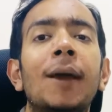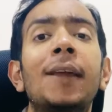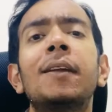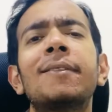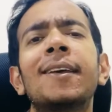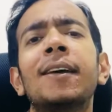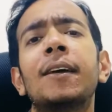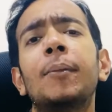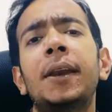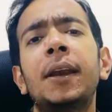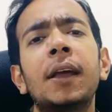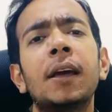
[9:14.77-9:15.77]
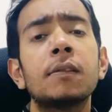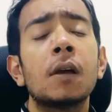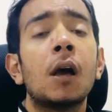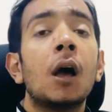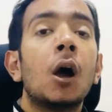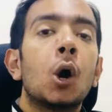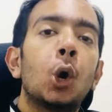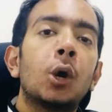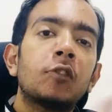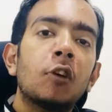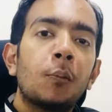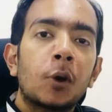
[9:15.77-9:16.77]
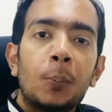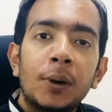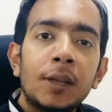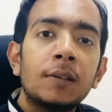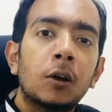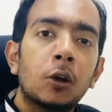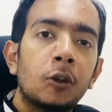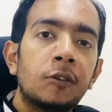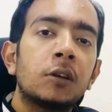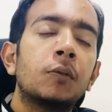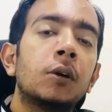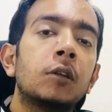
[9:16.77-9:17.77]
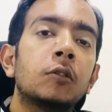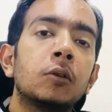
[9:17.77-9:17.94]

Marriott has lots of properties across the world,